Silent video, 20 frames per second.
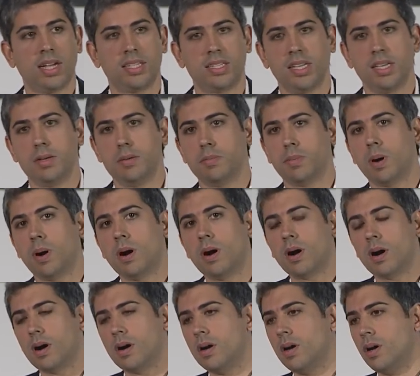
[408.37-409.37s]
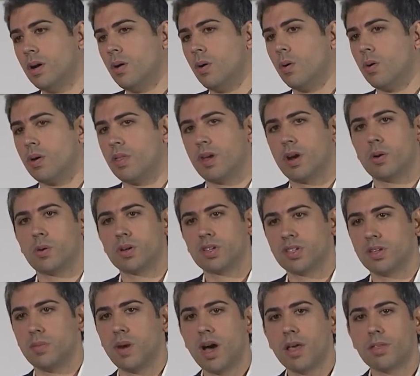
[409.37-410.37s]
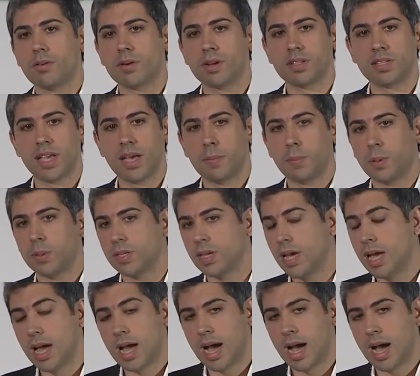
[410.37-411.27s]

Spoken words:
tin bar, or there were some other examples.